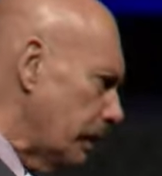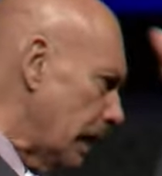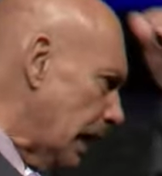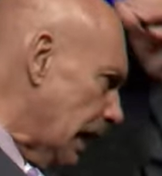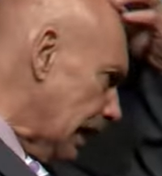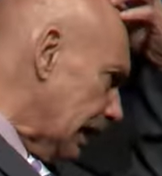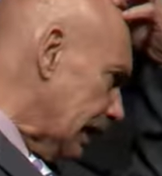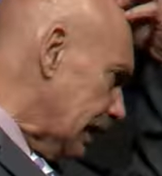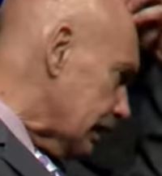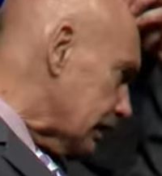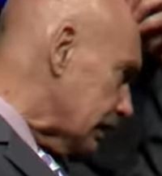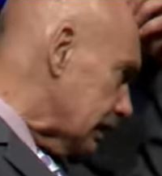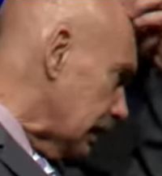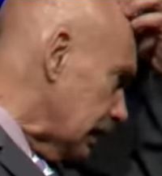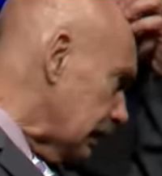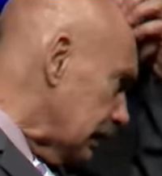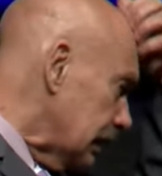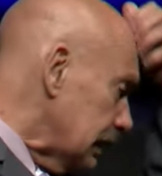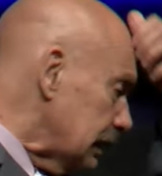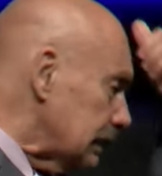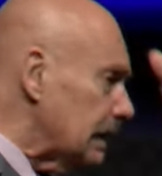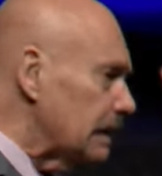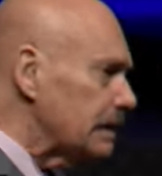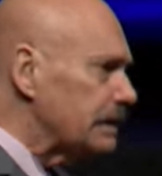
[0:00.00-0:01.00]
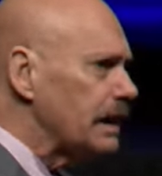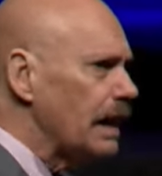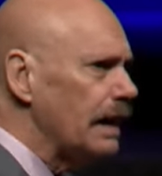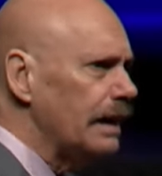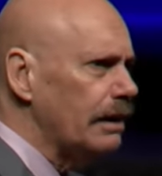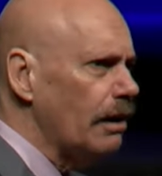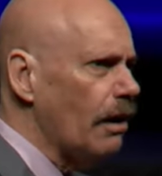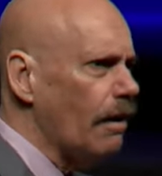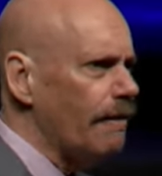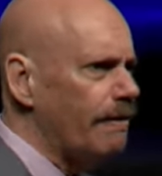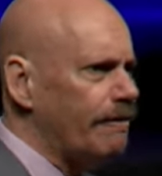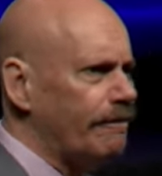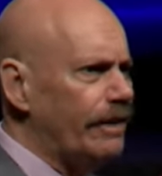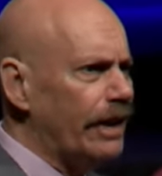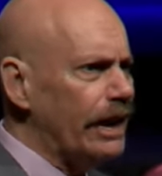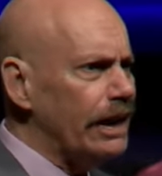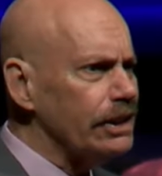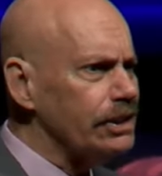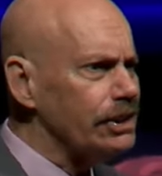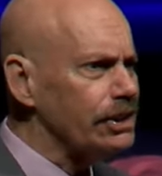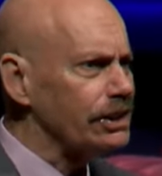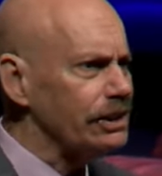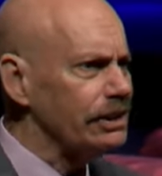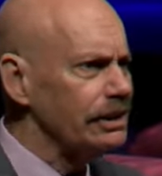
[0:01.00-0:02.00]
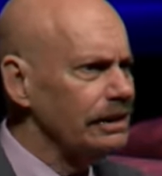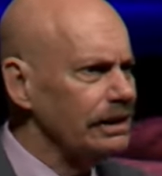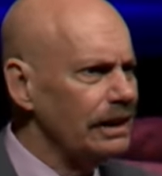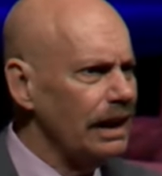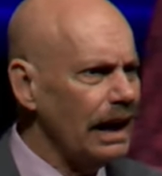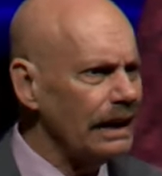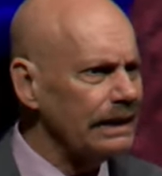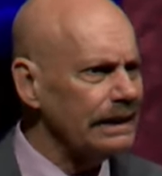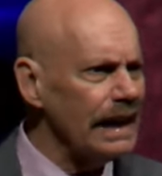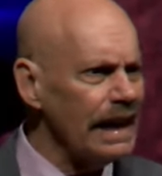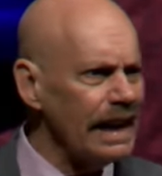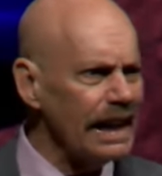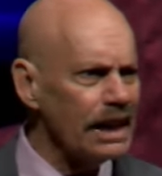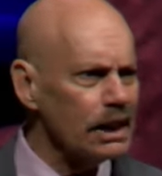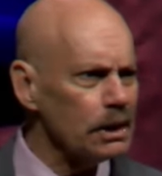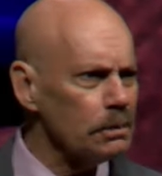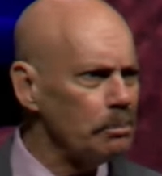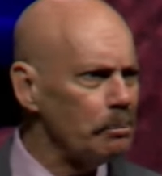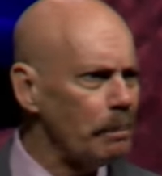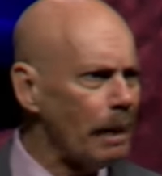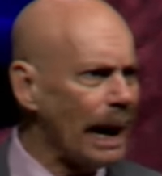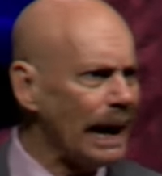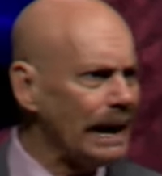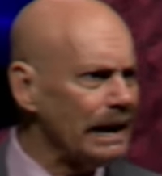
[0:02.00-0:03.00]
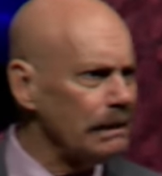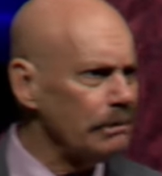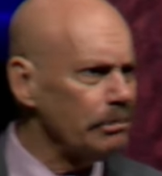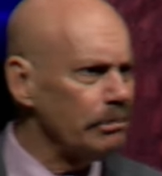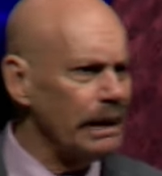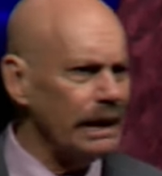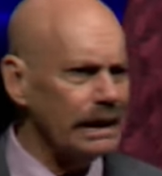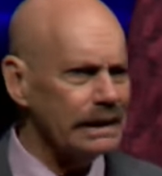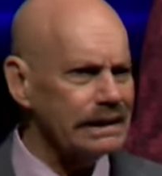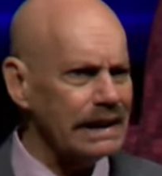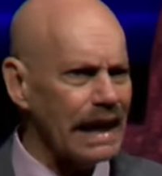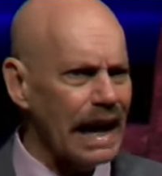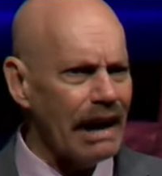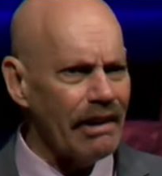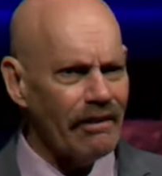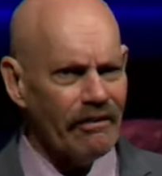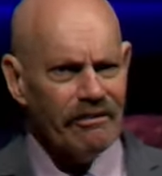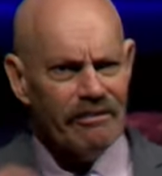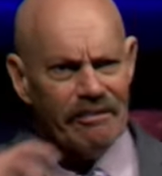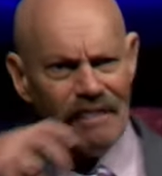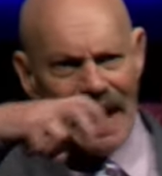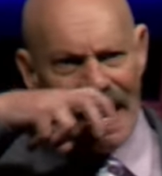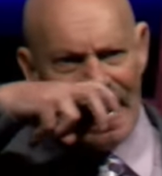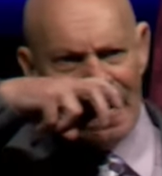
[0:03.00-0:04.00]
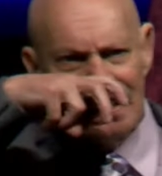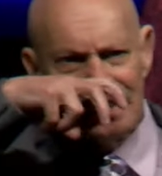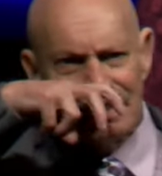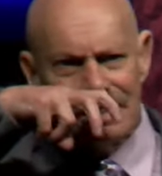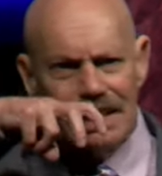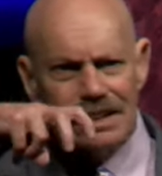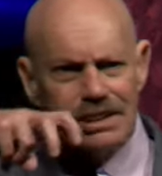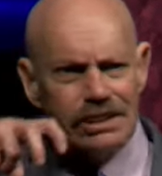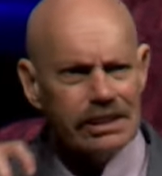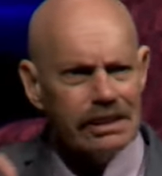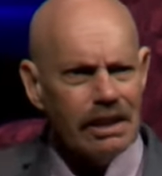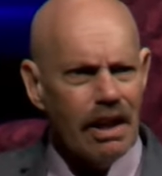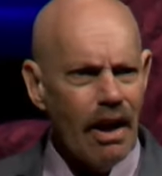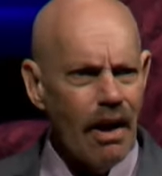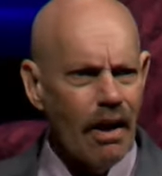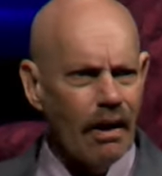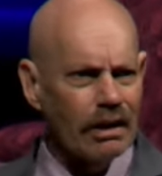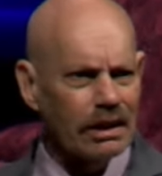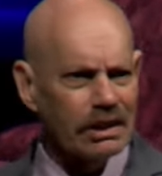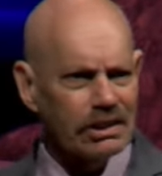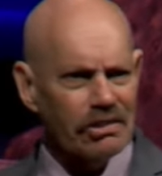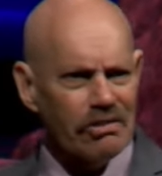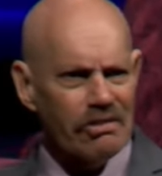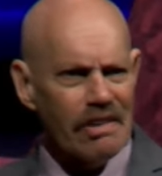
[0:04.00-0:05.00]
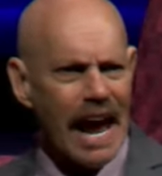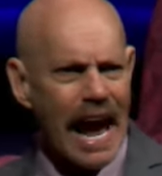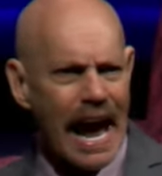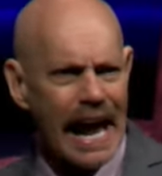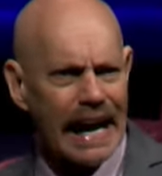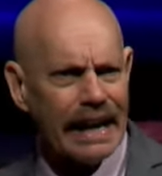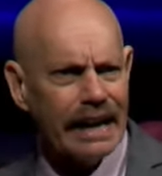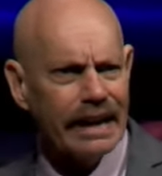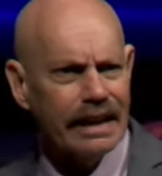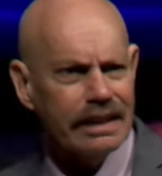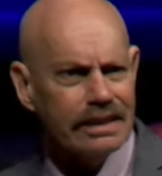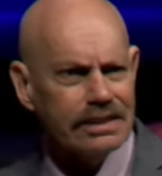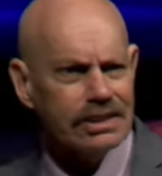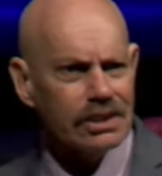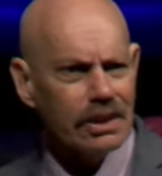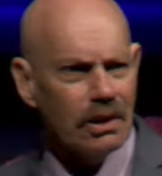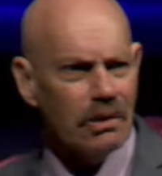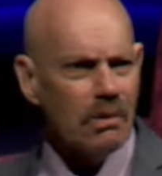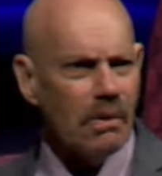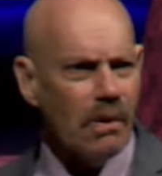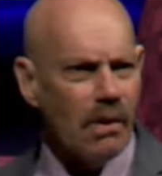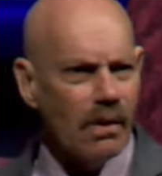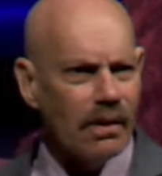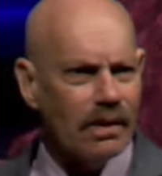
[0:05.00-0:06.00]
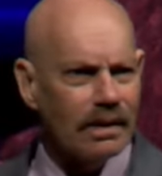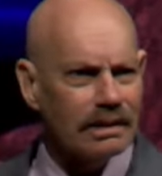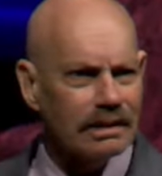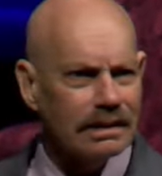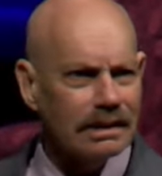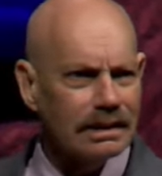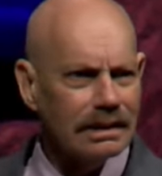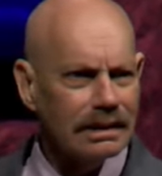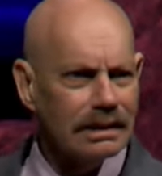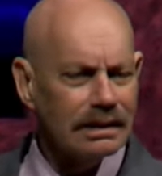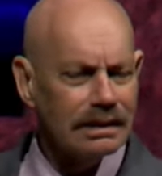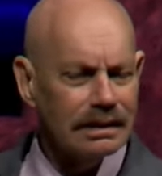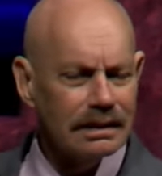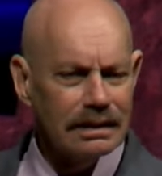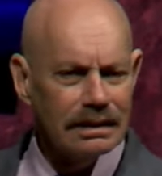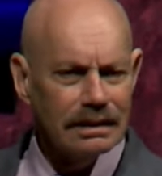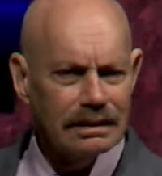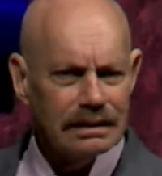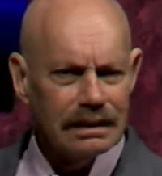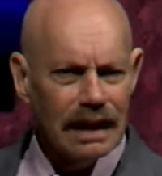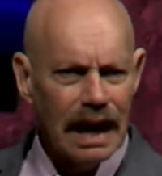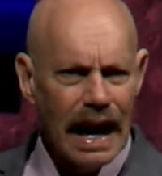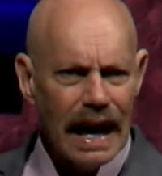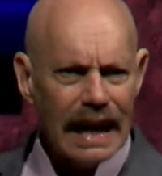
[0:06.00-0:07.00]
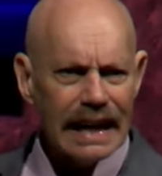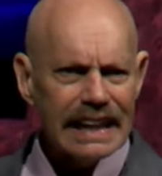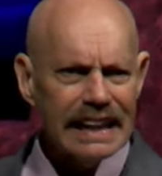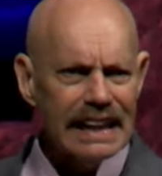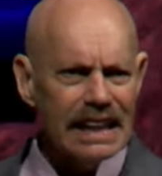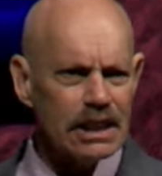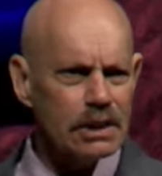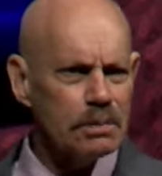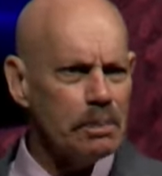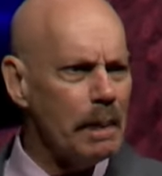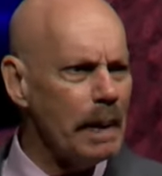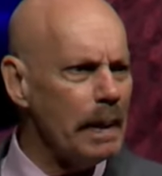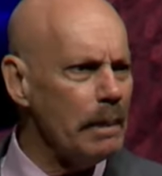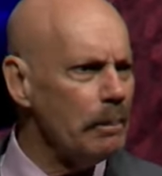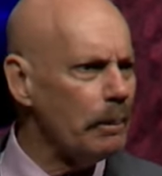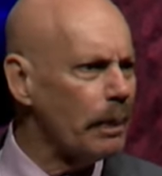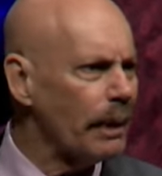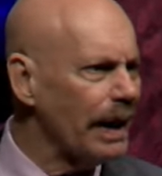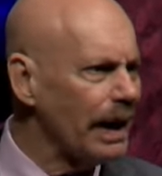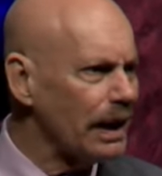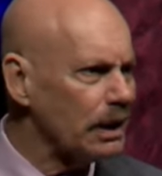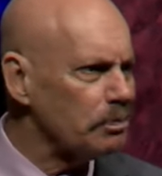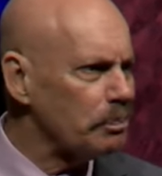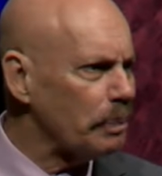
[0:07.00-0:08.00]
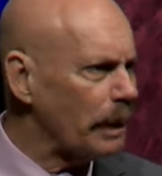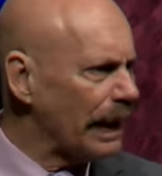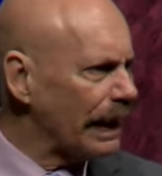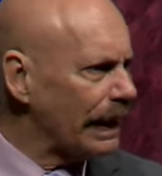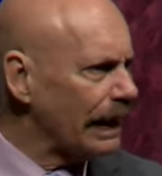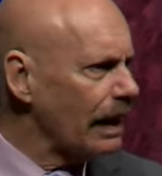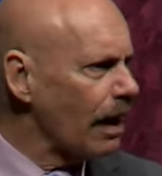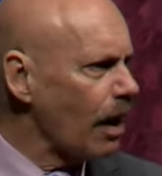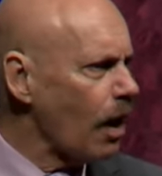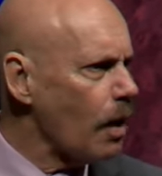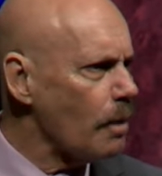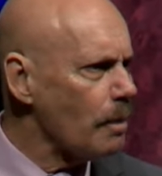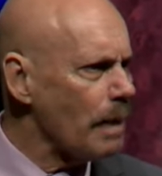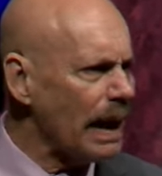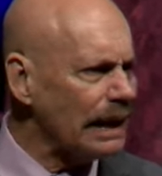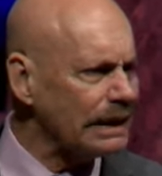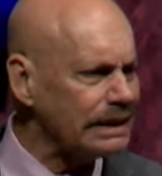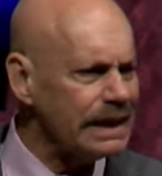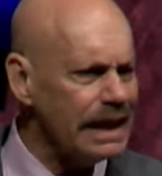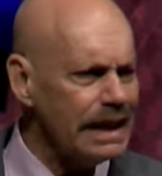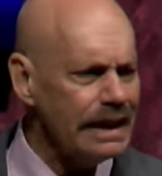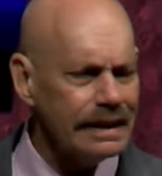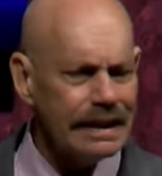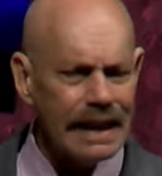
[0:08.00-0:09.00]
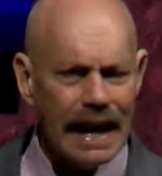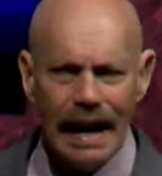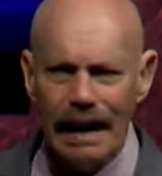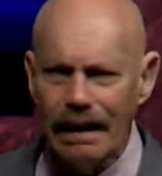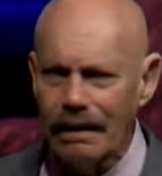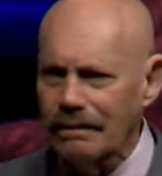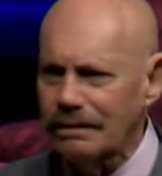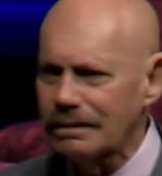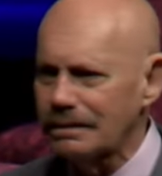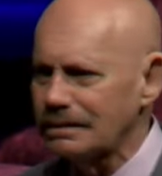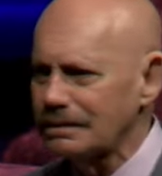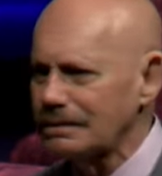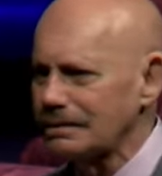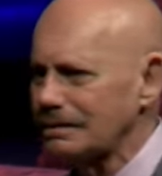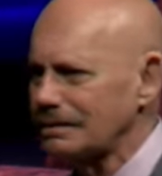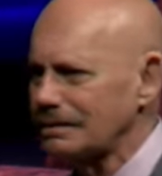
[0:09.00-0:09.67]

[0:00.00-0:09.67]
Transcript: man, this, is, this ain't no fish. That thing is biting me. It's got fangs this long. It's rattling so on. How can this be bread breaking all my teeth out?